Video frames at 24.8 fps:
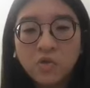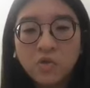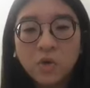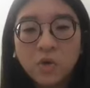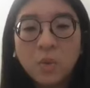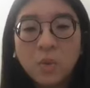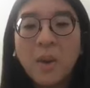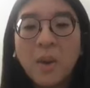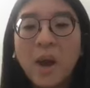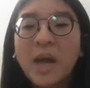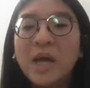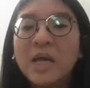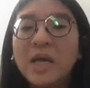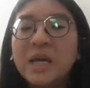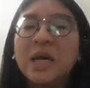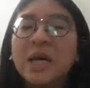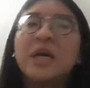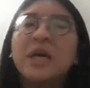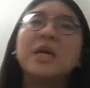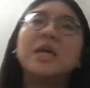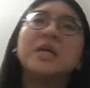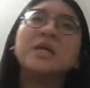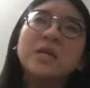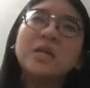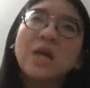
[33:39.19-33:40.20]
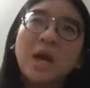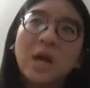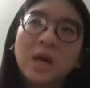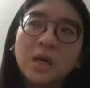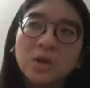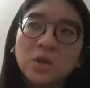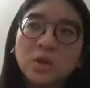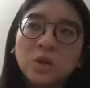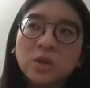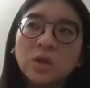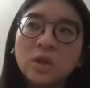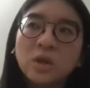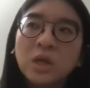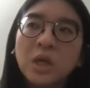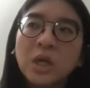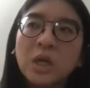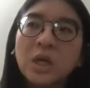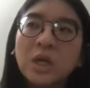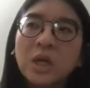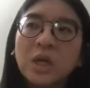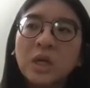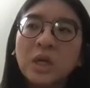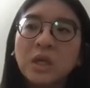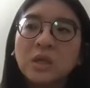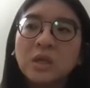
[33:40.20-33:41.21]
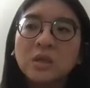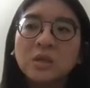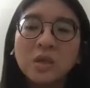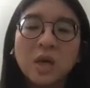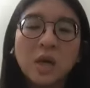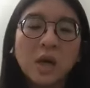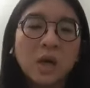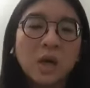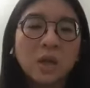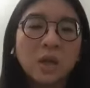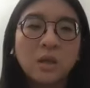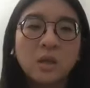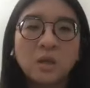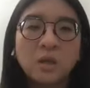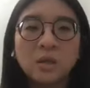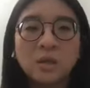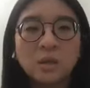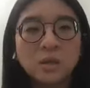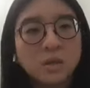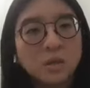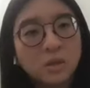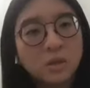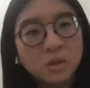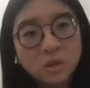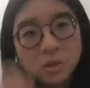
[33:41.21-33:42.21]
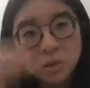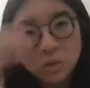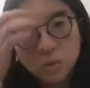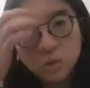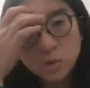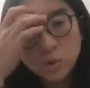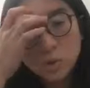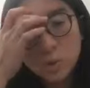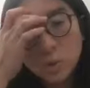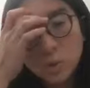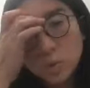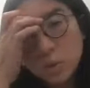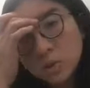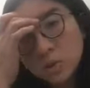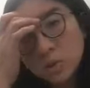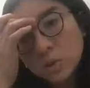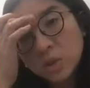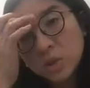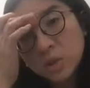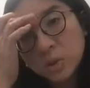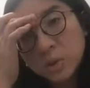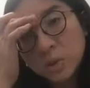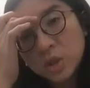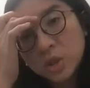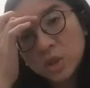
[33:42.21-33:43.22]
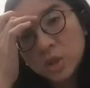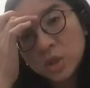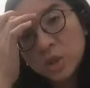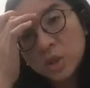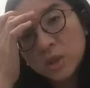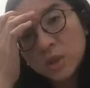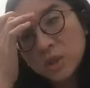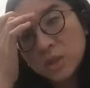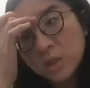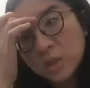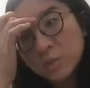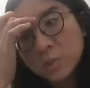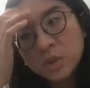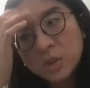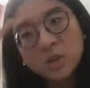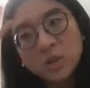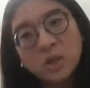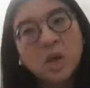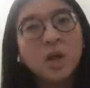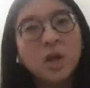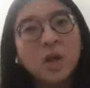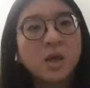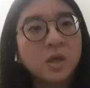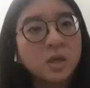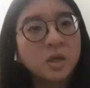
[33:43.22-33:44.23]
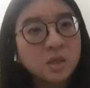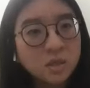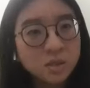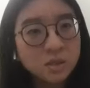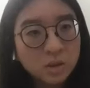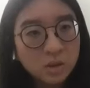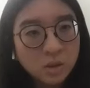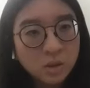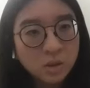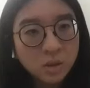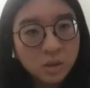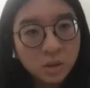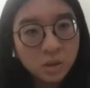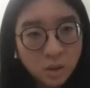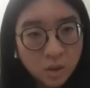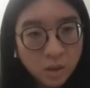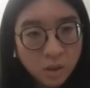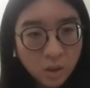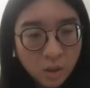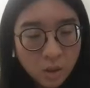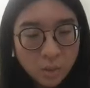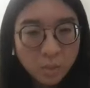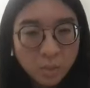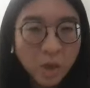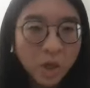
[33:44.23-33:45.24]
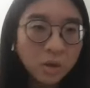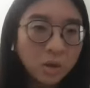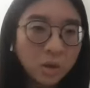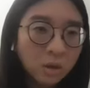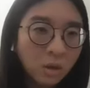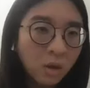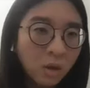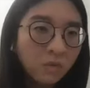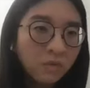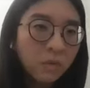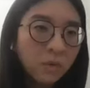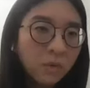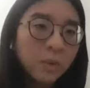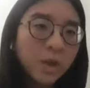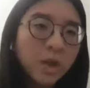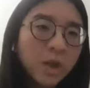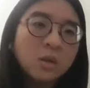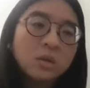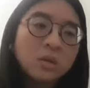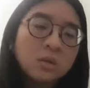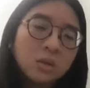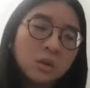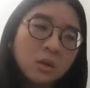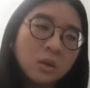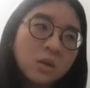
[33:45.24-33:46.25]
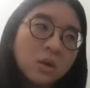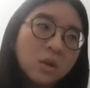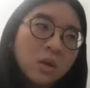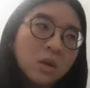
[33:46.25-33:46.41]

For my case, actually in Thailand, the dental school tuition is subsidized by the government.